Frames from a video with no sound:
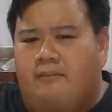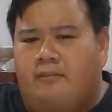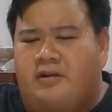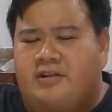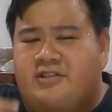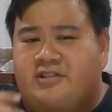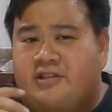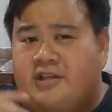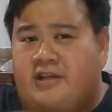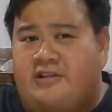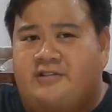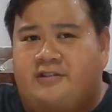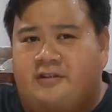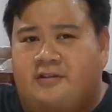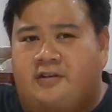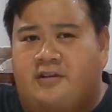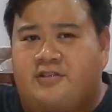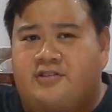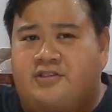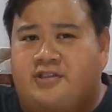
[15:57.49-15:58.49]
but it's nice
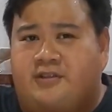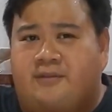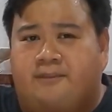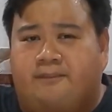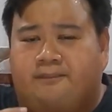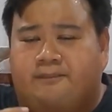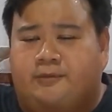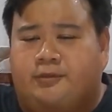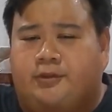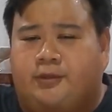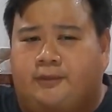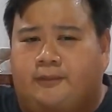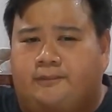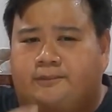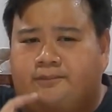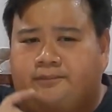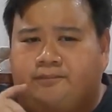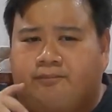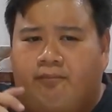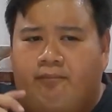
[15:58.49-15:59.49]
and crunchy. So
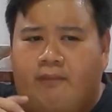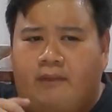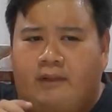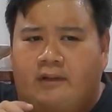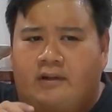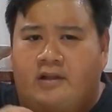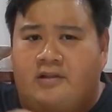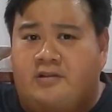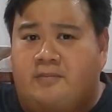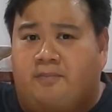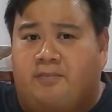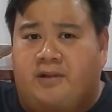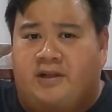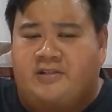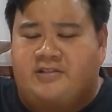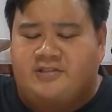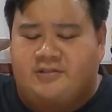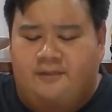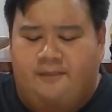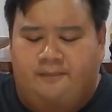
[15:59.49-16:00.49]
that's a
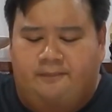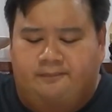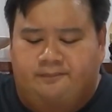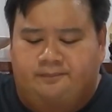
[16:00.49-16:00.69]
plus.